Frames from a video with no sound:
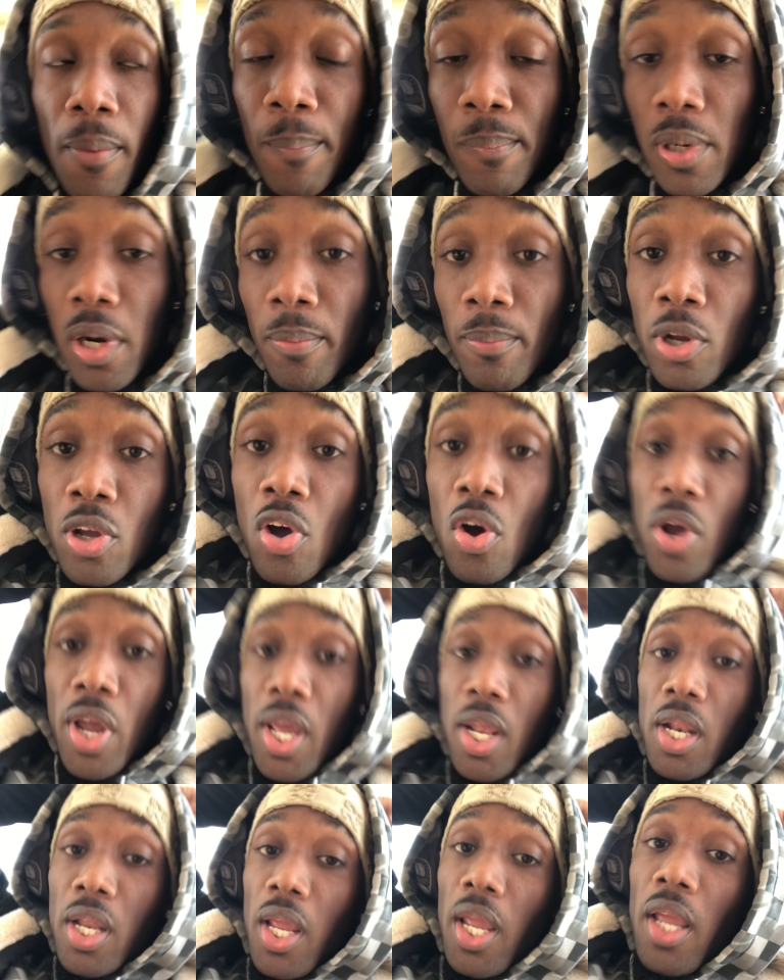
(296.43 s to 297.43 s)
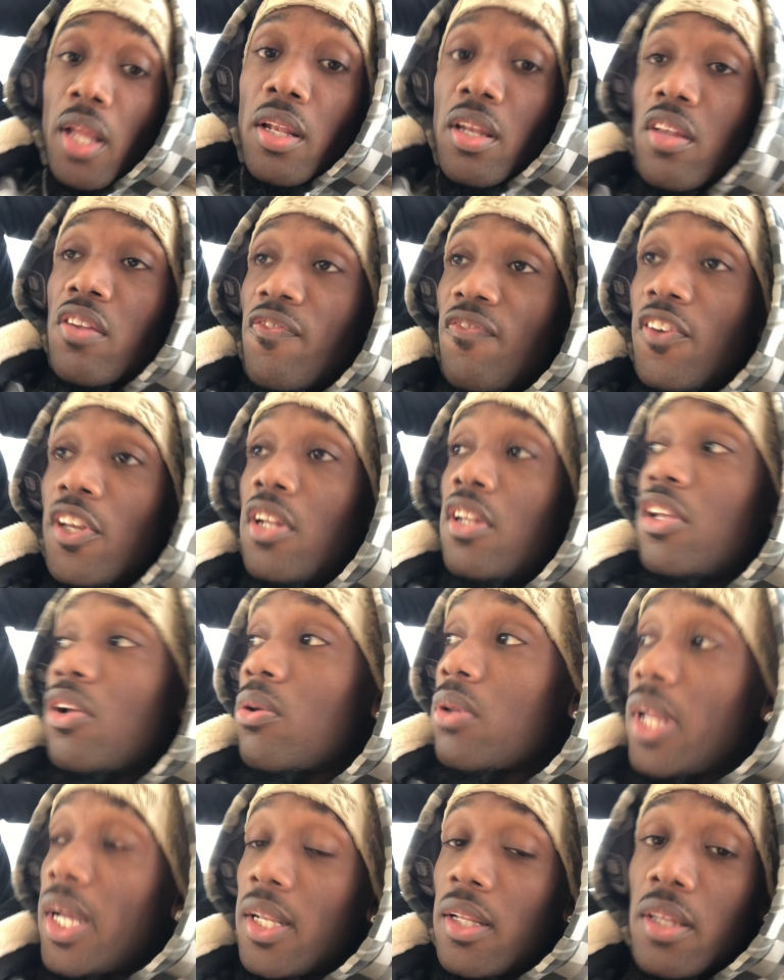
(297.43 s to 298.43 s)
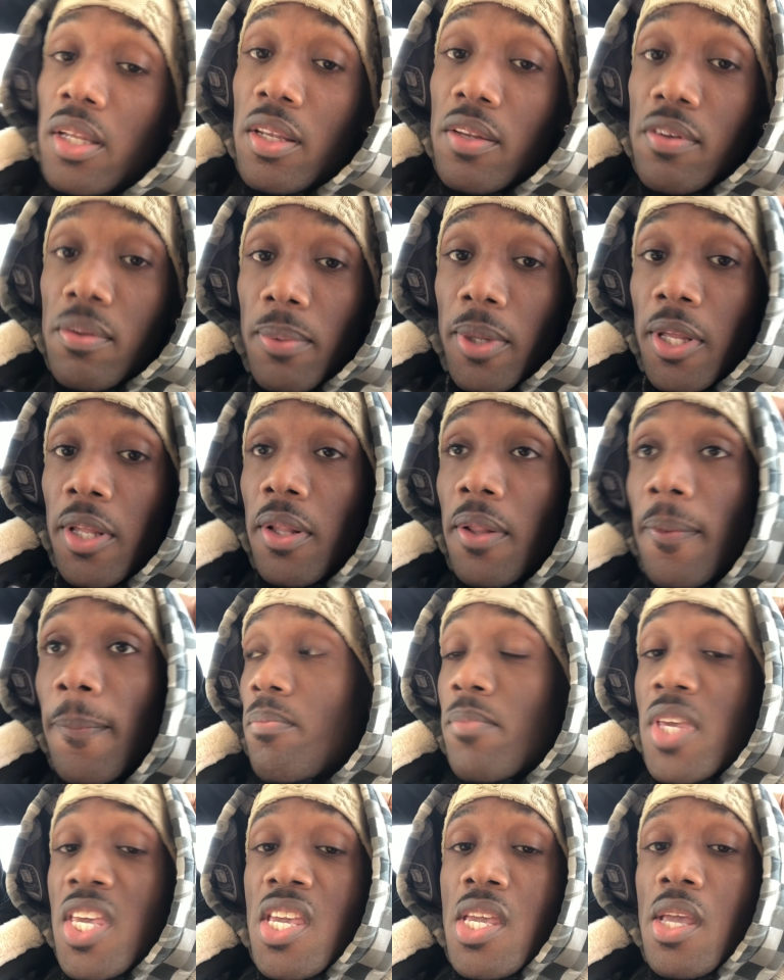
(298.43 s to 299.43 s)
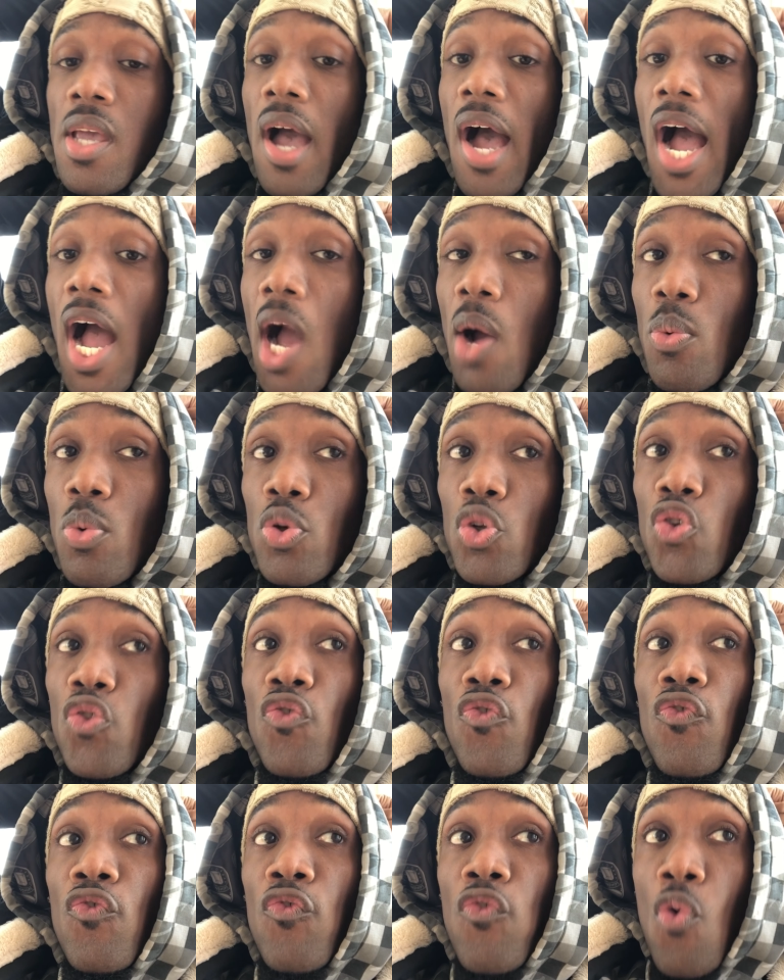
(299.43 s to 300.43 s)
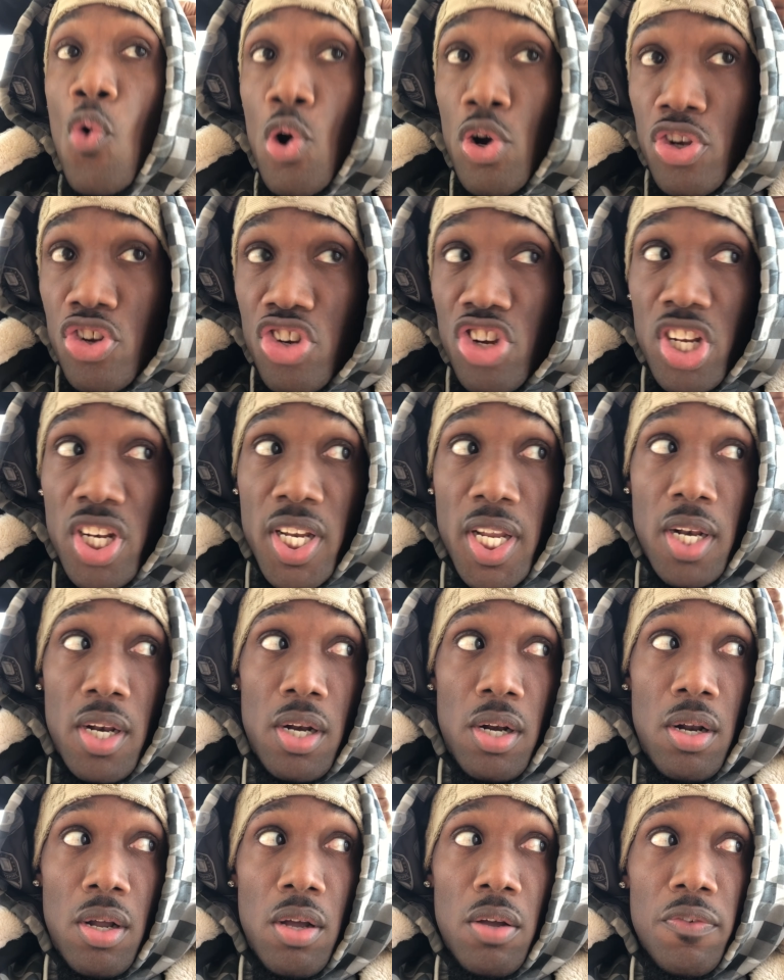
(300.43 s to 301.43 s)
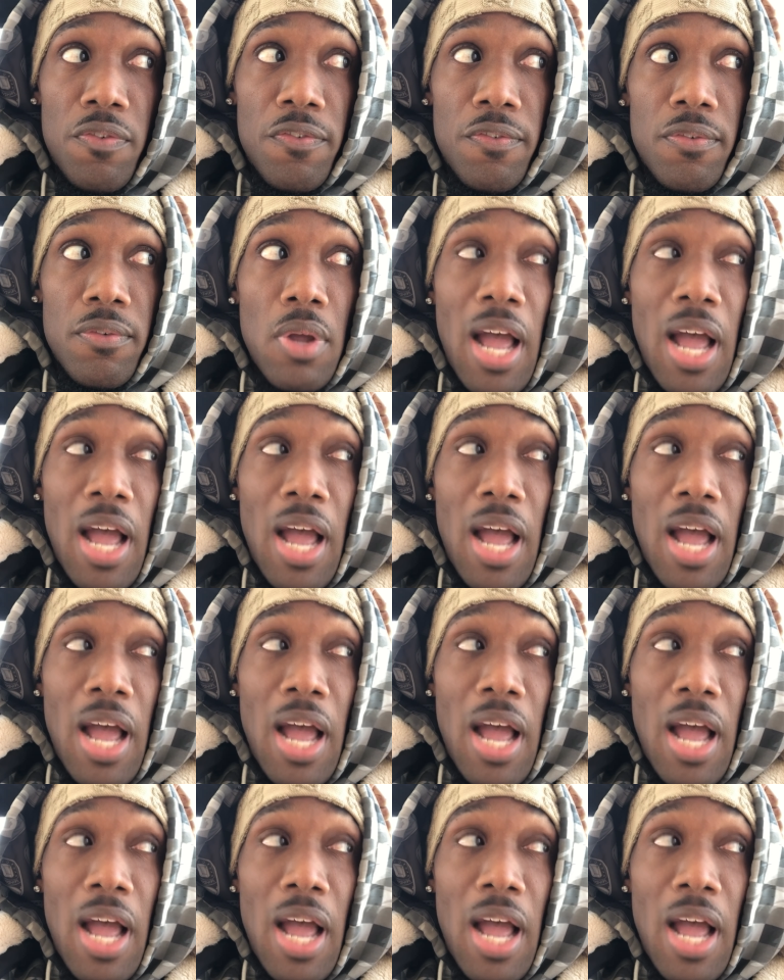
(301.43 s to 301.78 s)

But I'm gonna go ahead and end this video like this, man. Me, I was fortunate enough.